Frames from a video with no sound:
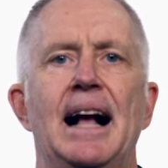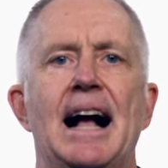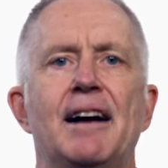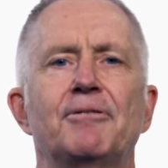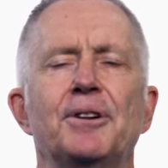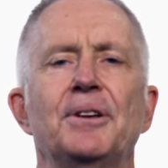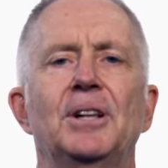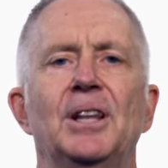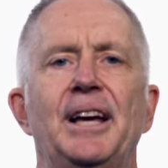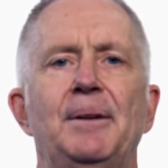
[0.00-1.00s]
after the
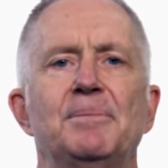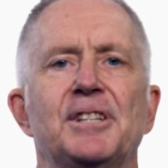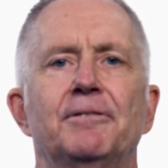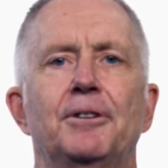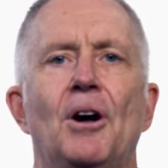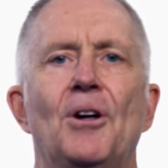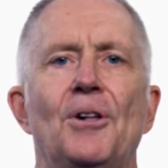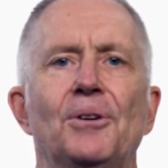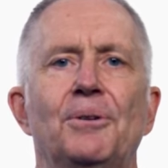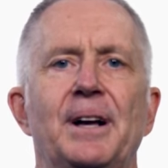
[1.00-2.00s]
claims of
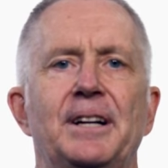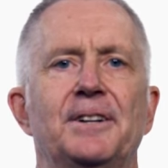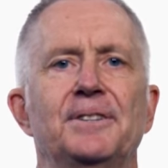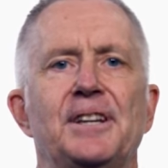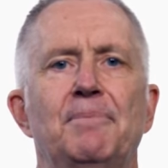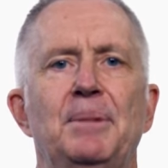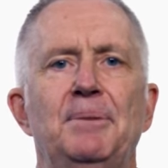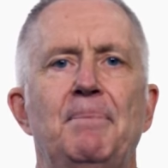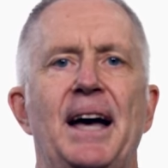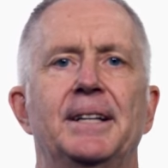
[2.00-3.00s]
all creditors have
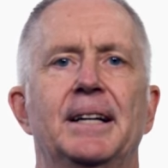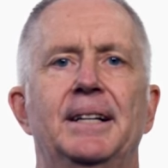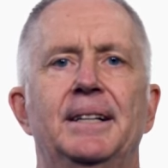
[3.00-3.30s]
been met,